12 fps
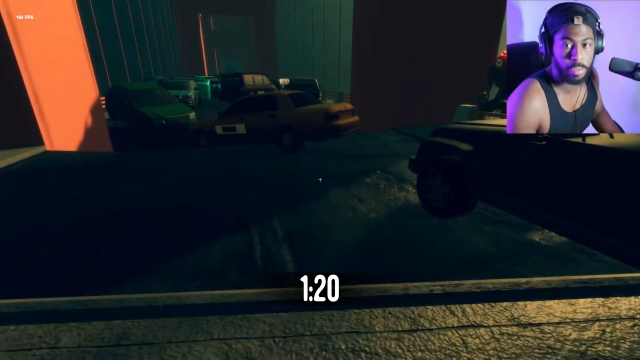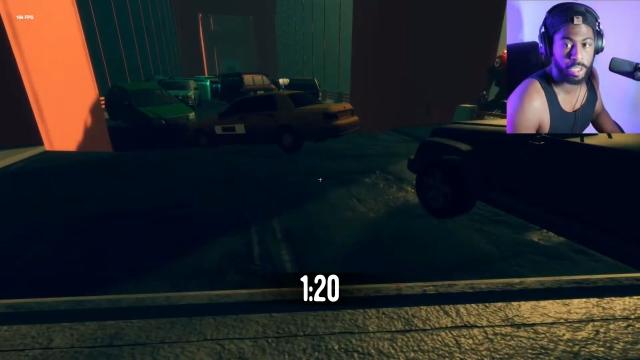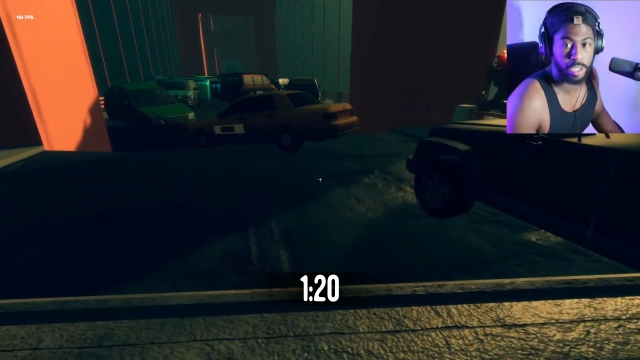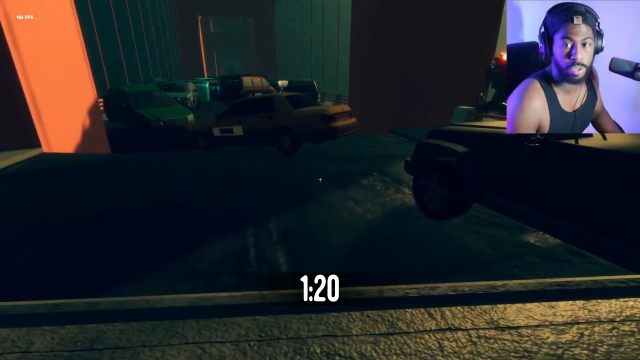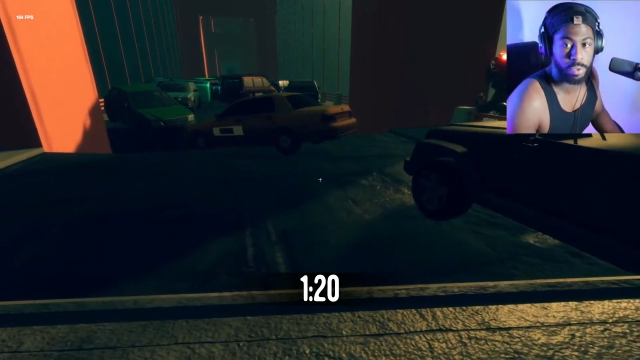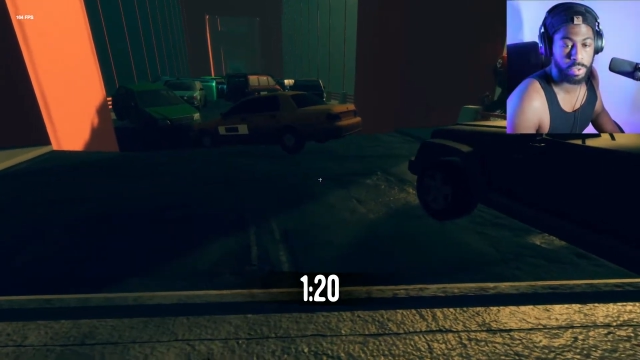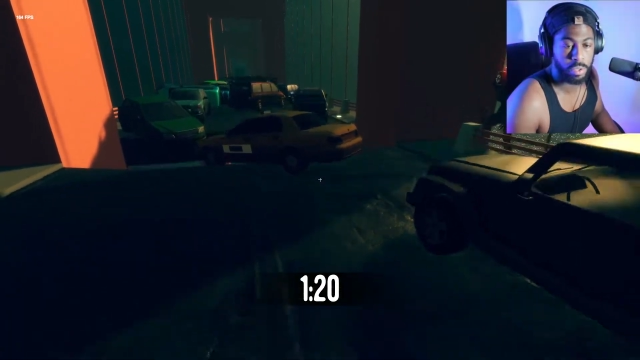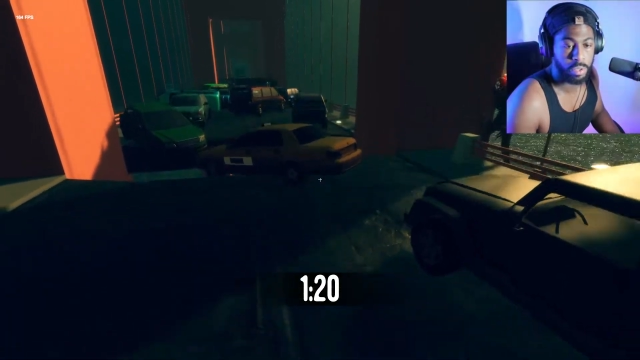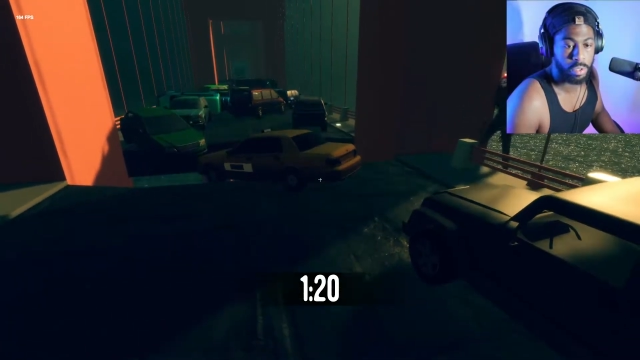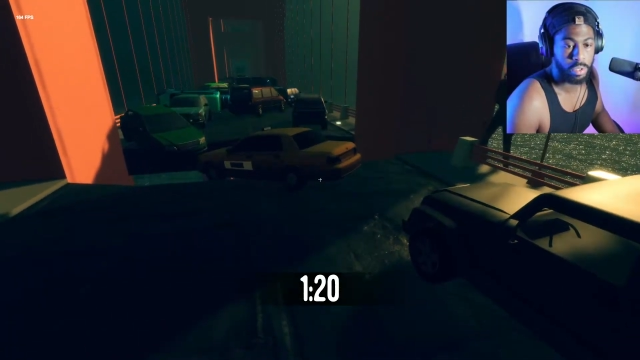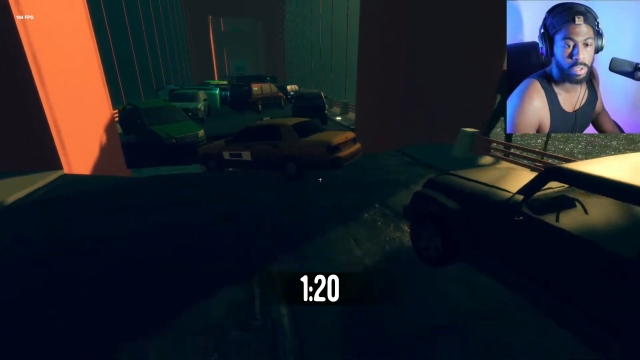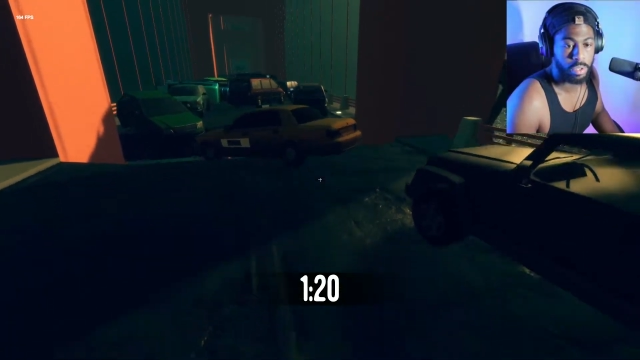you.
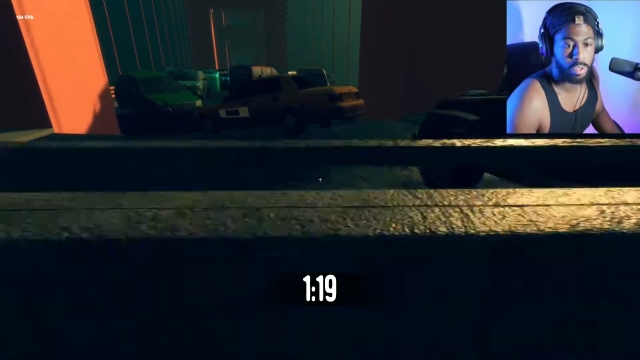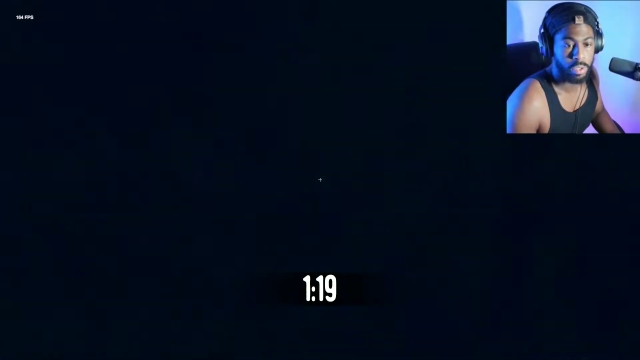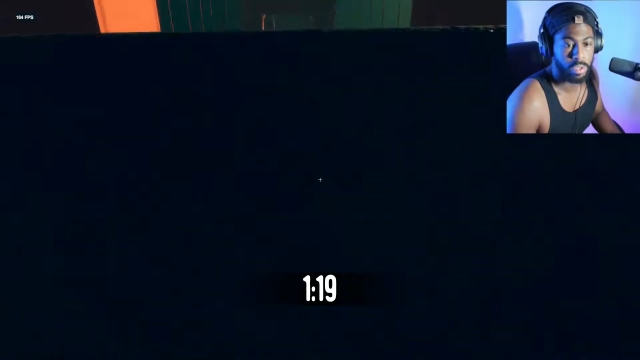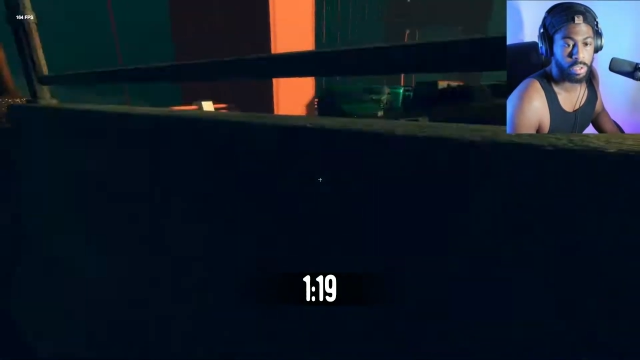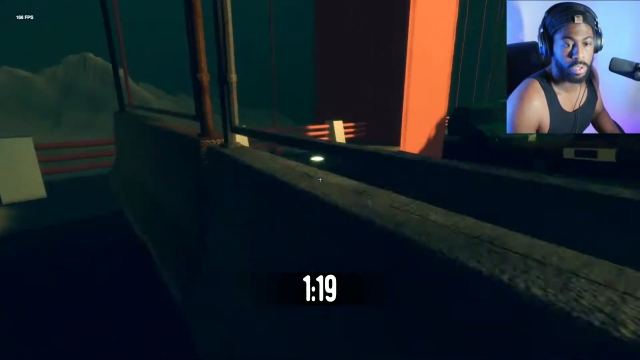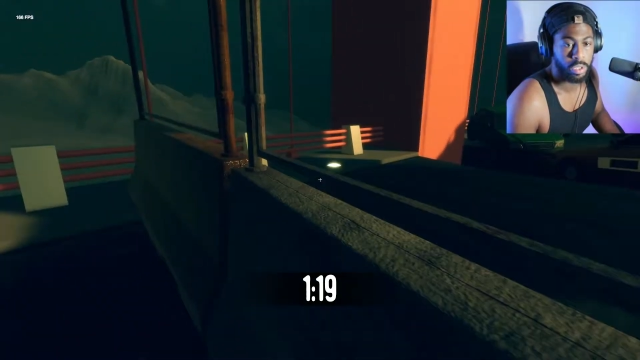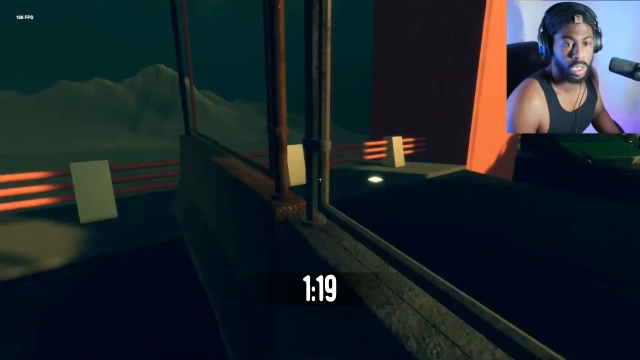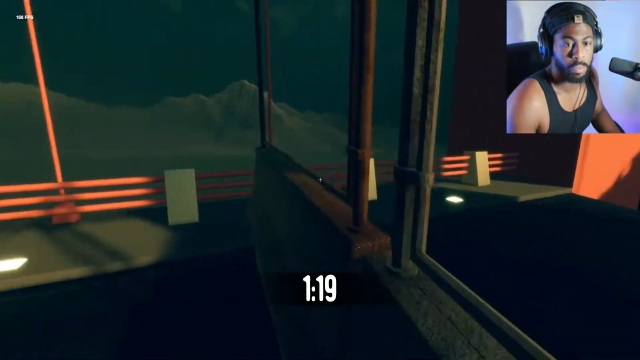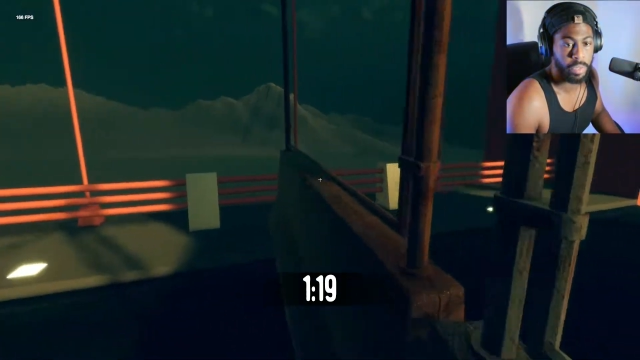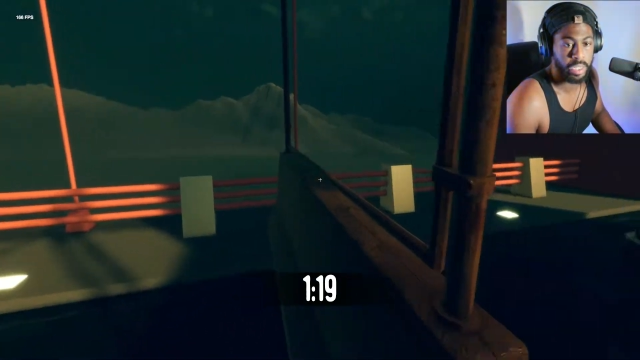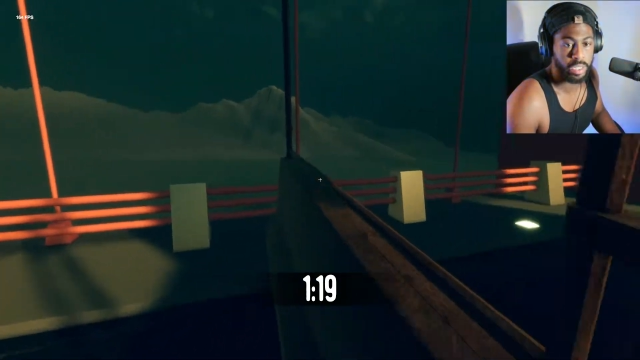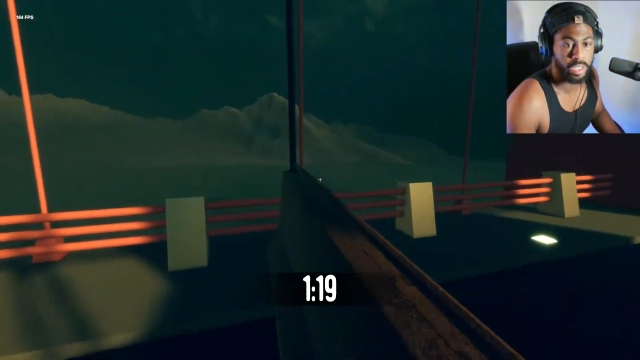Oh, my
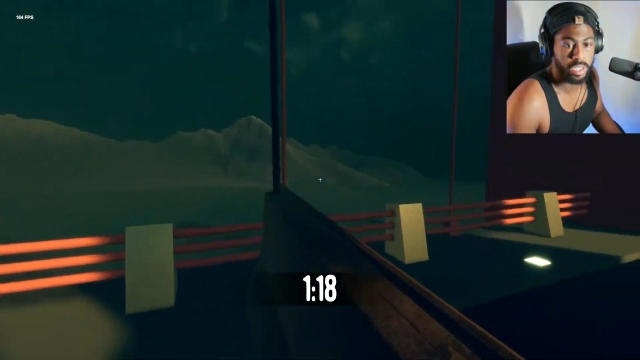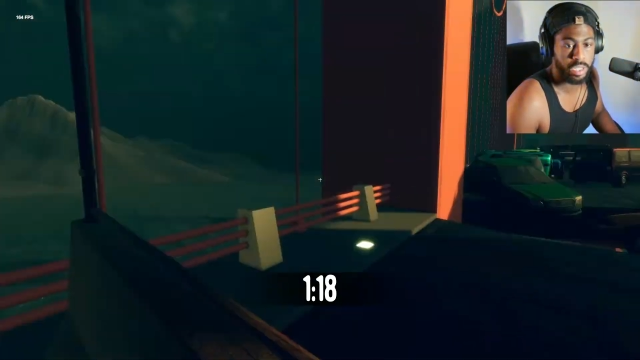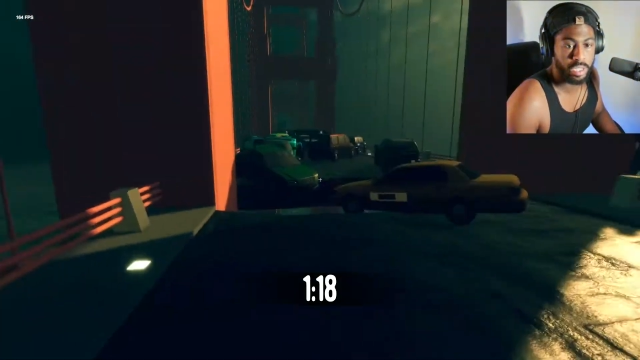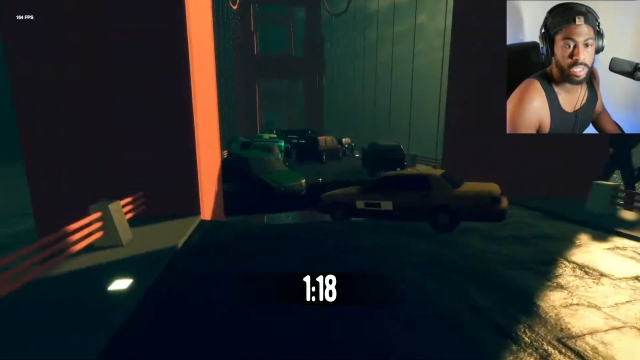goodness.